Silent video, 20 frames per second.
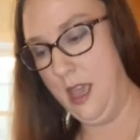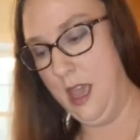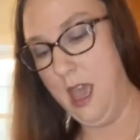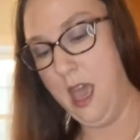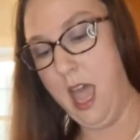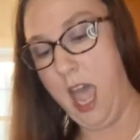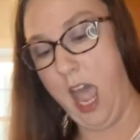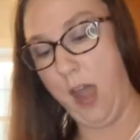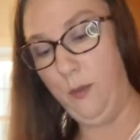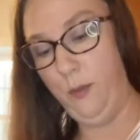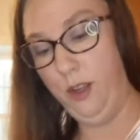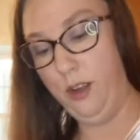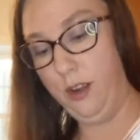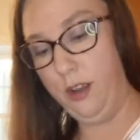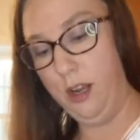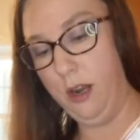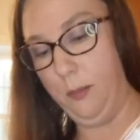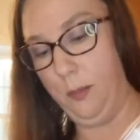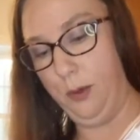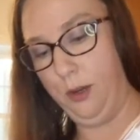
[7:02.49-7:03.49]
and we are going
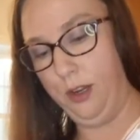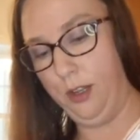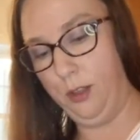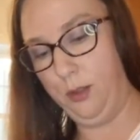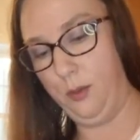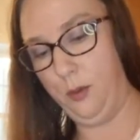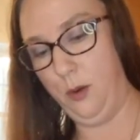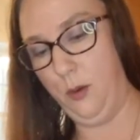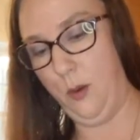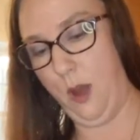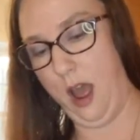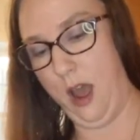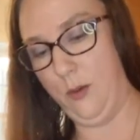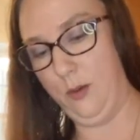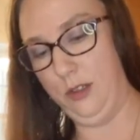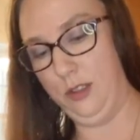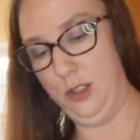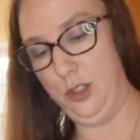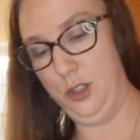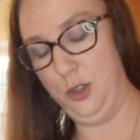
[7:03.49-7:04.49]
to put it through our
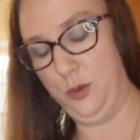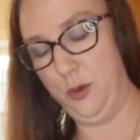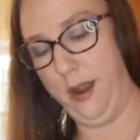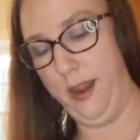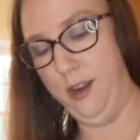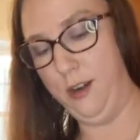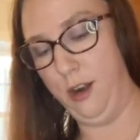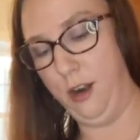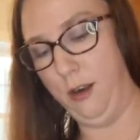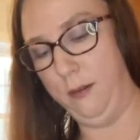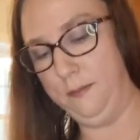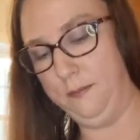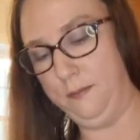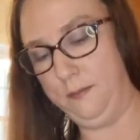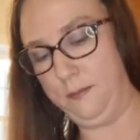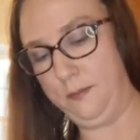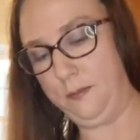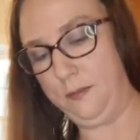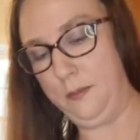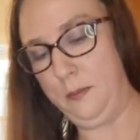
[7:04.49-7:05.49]
strainer
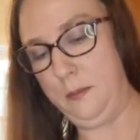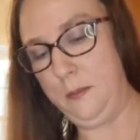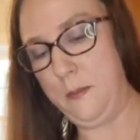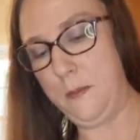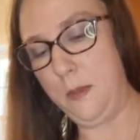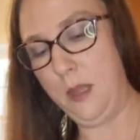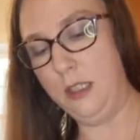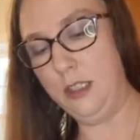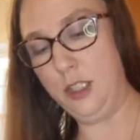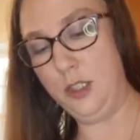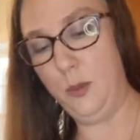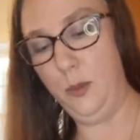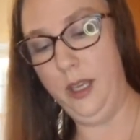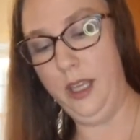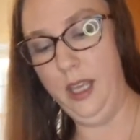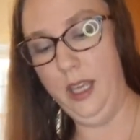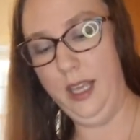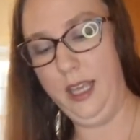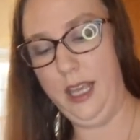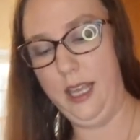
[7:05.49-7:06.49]
so we can
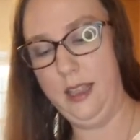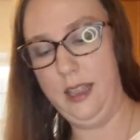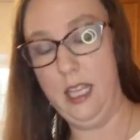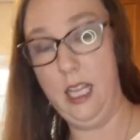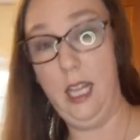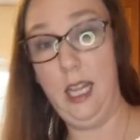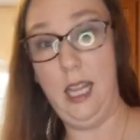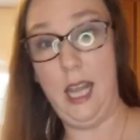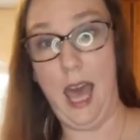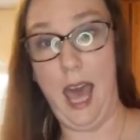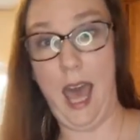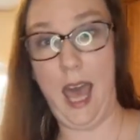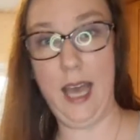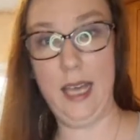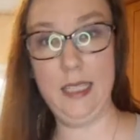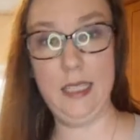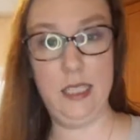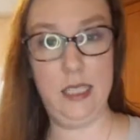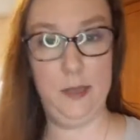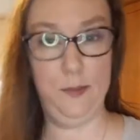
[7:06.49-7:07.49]
get the
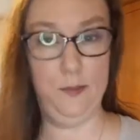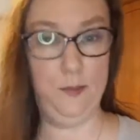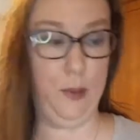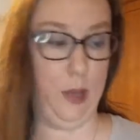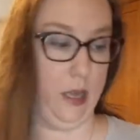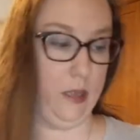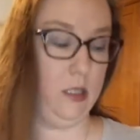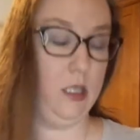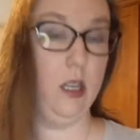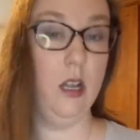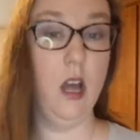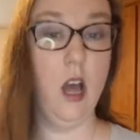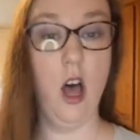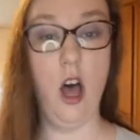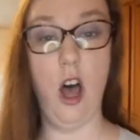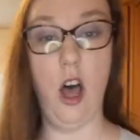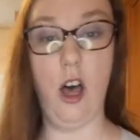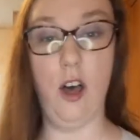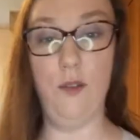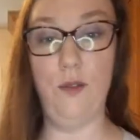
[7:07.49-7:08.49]
last bit
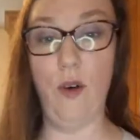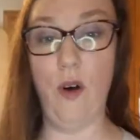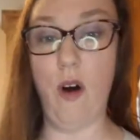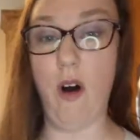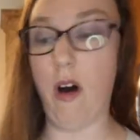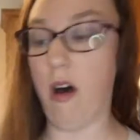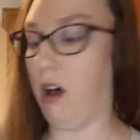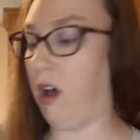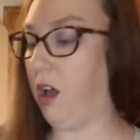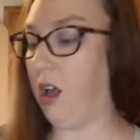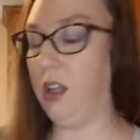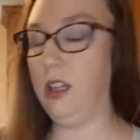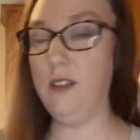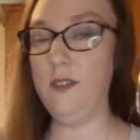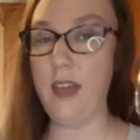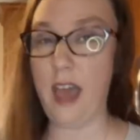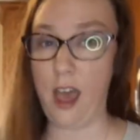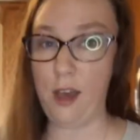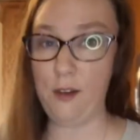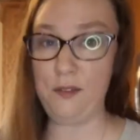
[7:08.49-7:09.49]
of all of
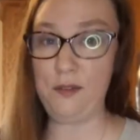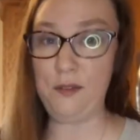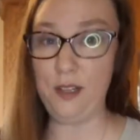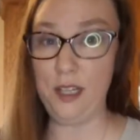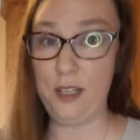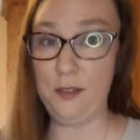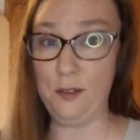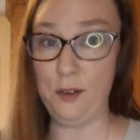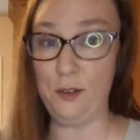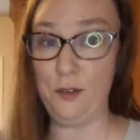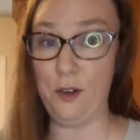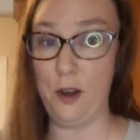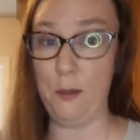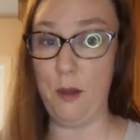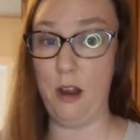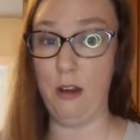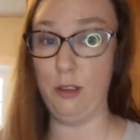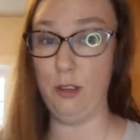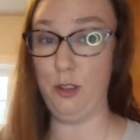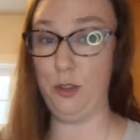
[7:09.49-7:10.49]
that flavor from our
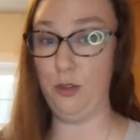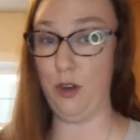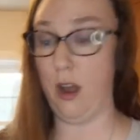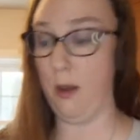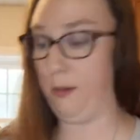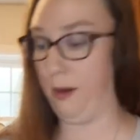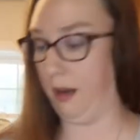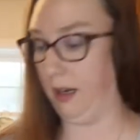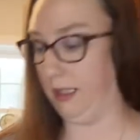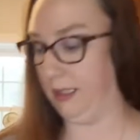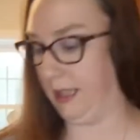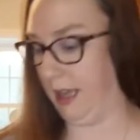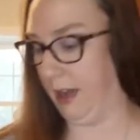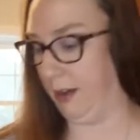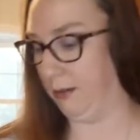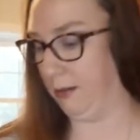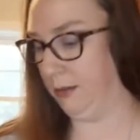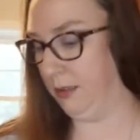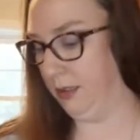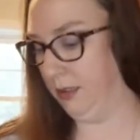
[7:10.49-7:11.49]
strawberries
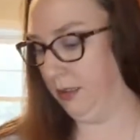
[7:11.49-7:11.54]
out.